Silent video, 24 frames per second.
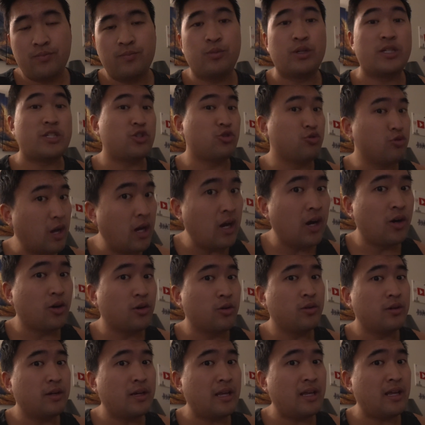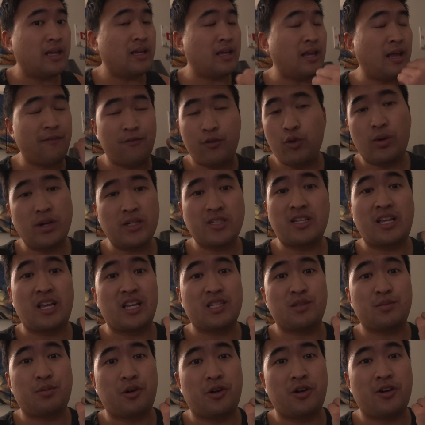which you know, if you watch the
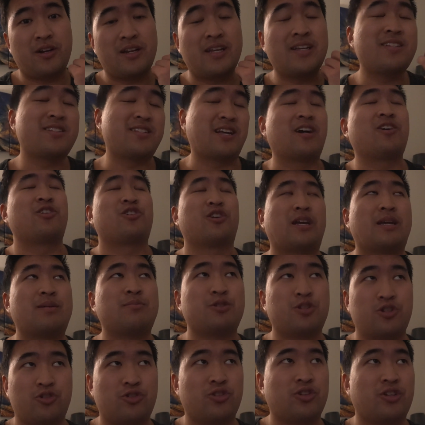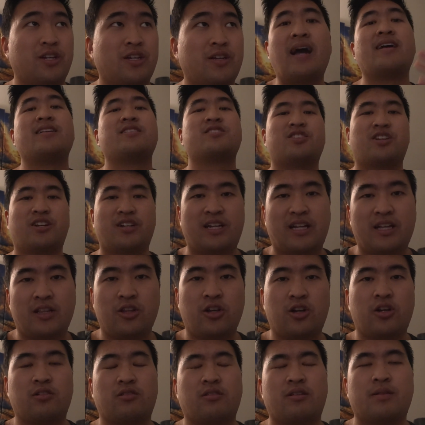last part, is soccer games usually, and Sunday
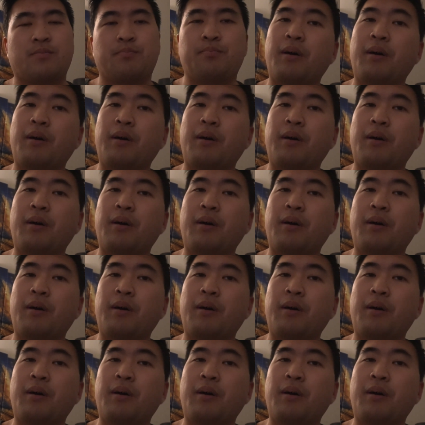long run.